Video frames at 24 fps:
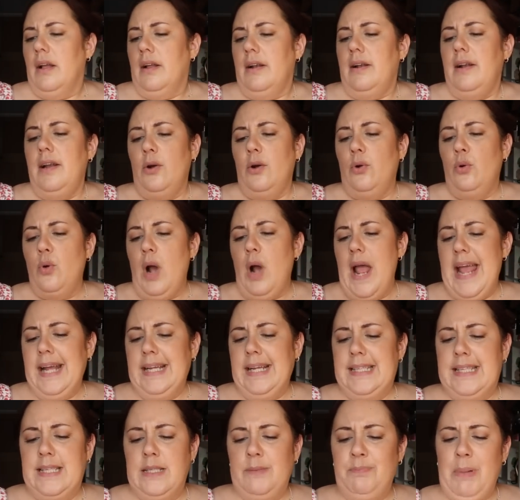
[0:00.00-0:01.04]
little
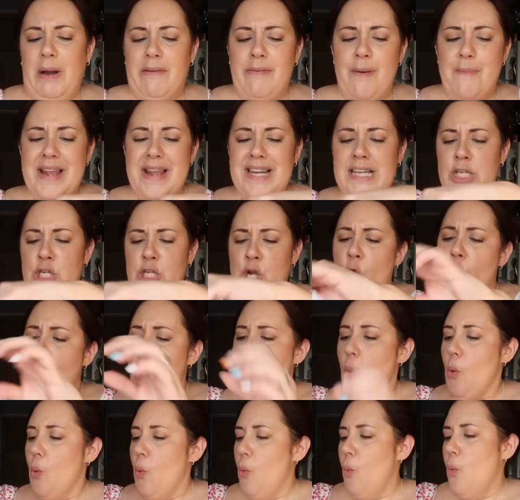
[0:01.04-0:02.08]

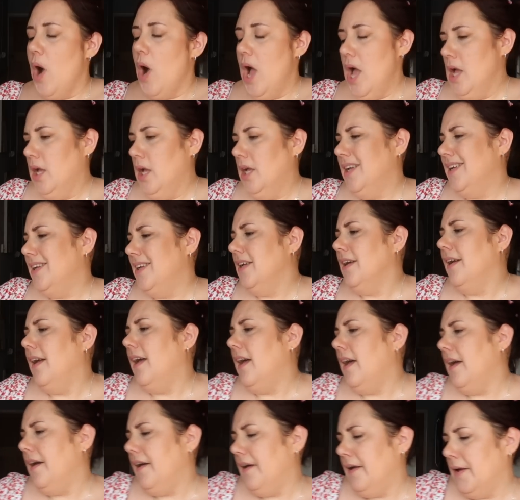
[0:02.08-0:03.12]
experimento.
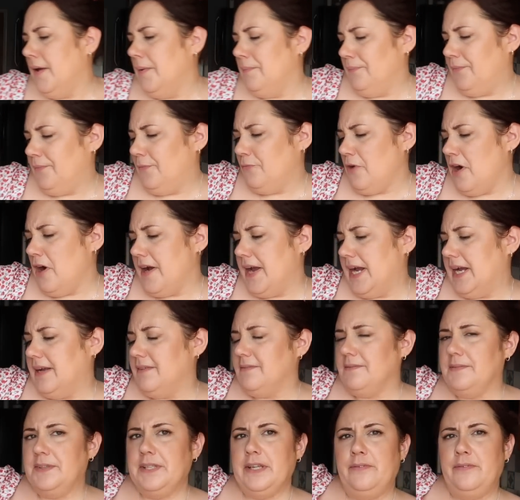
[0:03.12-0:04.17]
Um, right,
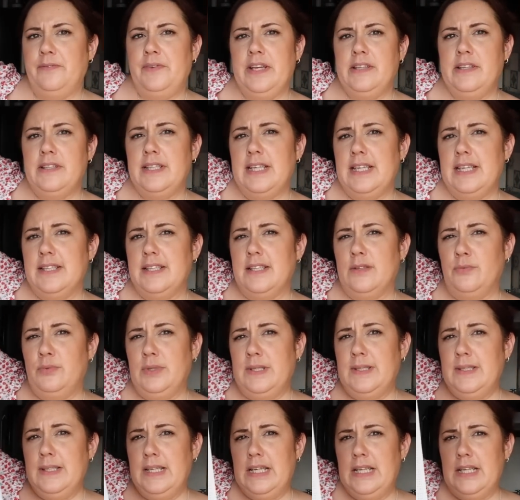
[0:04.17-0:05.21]
so this is the
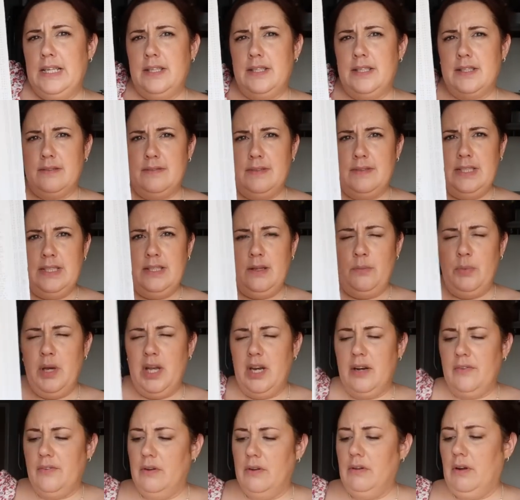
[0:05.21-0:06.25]
receipt. It's a
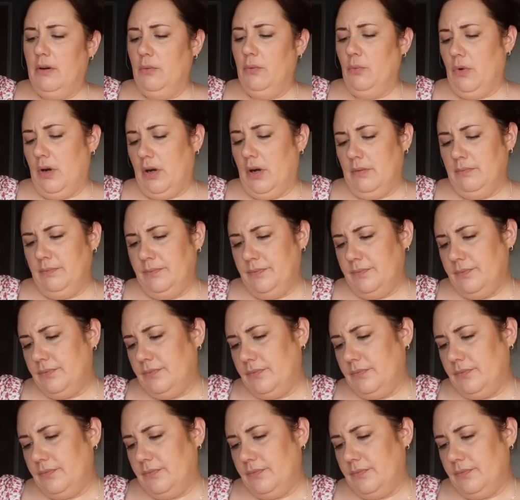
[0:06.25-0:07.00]
bit of a long one.